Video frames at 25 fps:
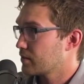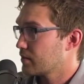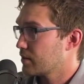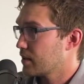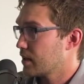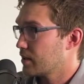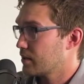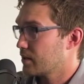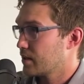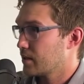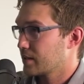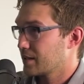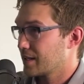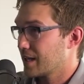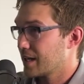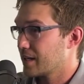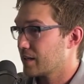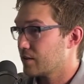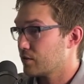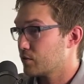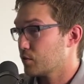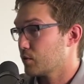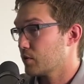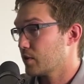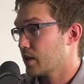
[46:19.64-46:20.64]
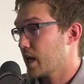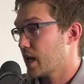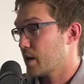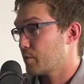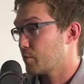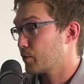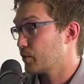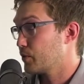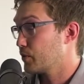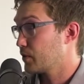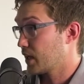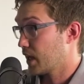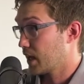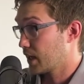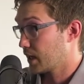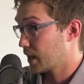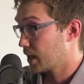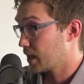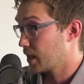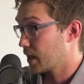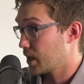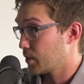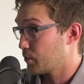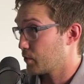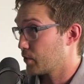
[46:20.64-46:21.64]
And get into a lab where you can
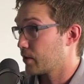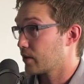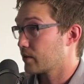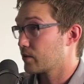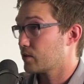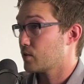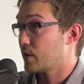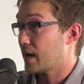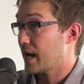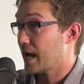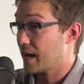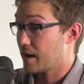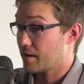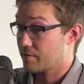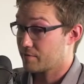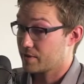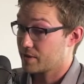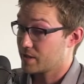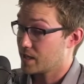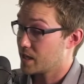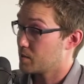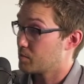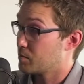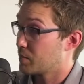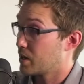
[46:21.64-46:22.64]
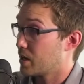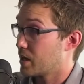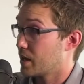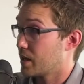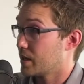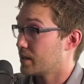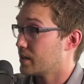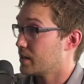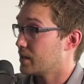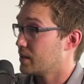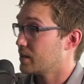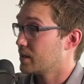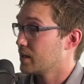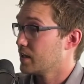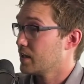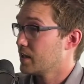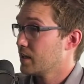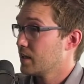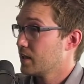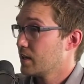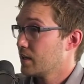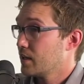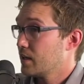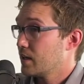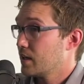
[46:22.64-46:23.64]
get networked, you have the name behind it,
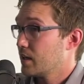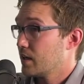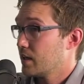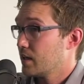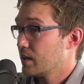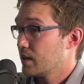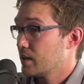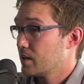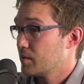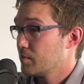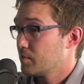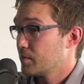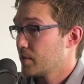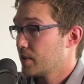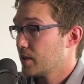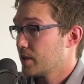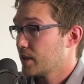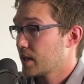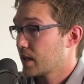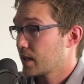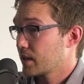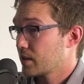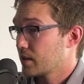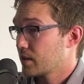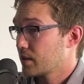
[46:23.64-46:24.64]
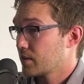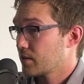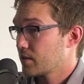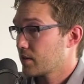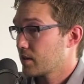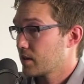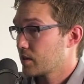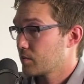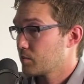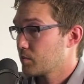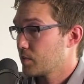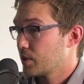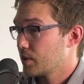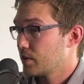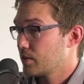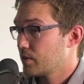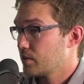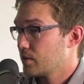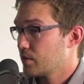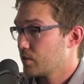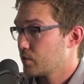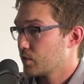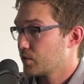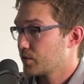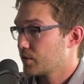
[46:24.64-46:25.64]
and that kind of thing. But
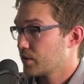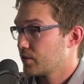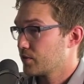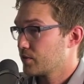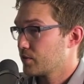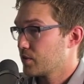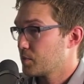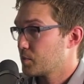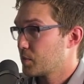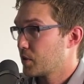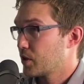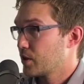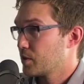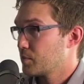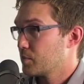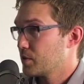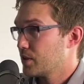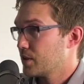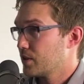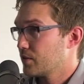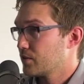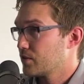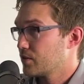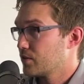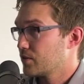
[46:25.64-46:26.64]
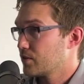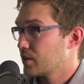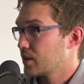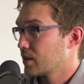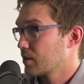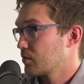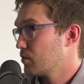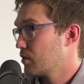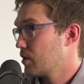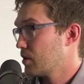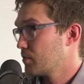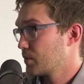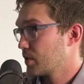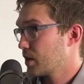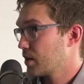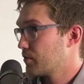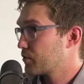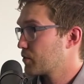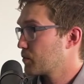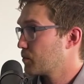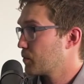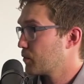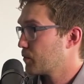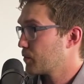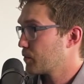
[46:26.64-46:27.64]
there was also the part of me that was just like, well, I'm
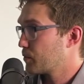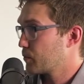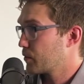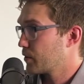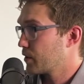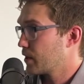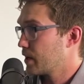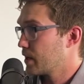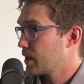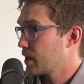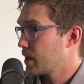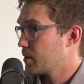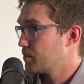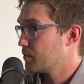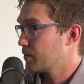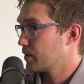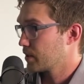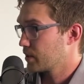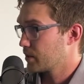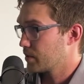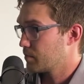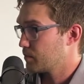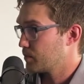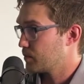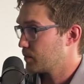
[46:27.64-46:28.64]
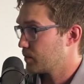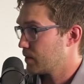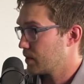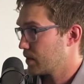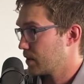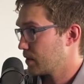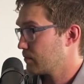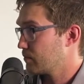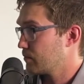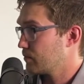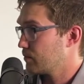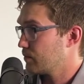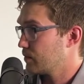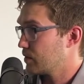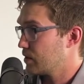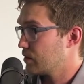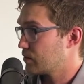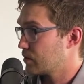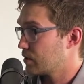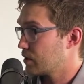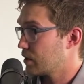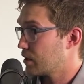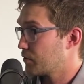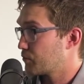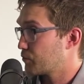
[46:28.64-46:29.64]
comfortable with where I am. Like, I'm in a
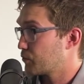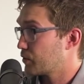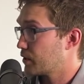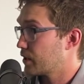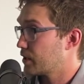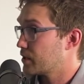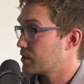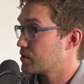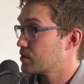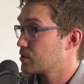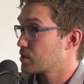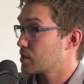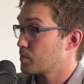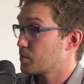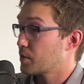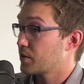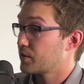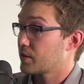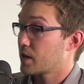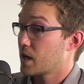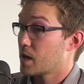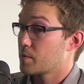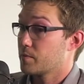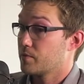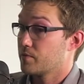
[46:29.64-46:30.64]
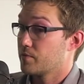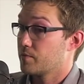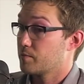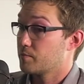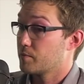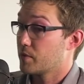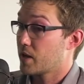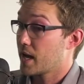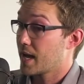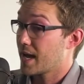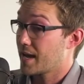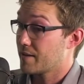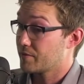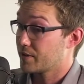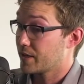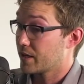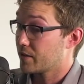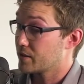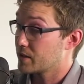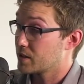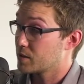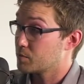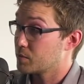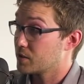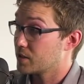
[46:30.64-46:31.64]
decent enough relationship, on top of I have now
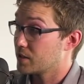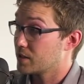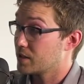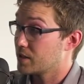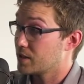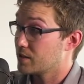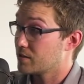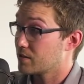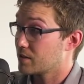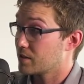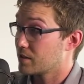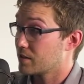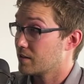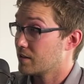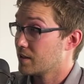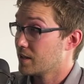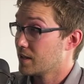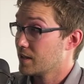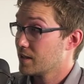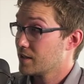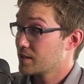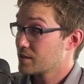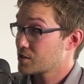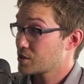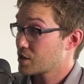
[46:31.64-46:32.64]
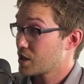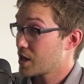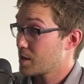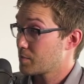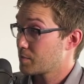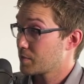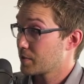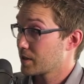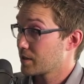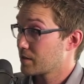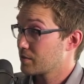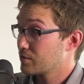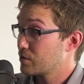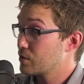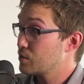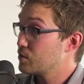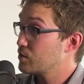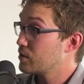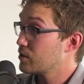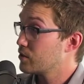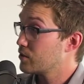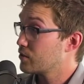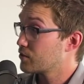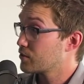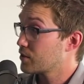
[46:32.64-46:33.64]
the ability to chop like 2
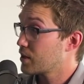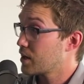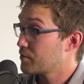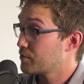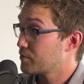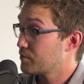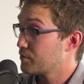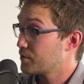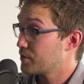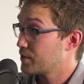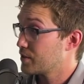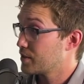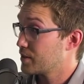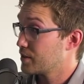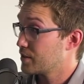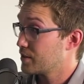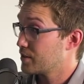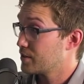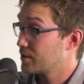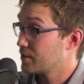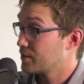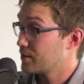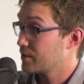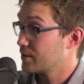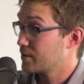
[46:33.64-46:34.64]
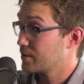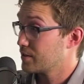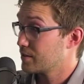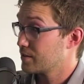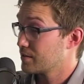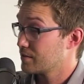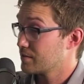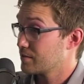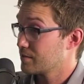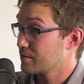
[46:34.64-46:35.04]
years off of the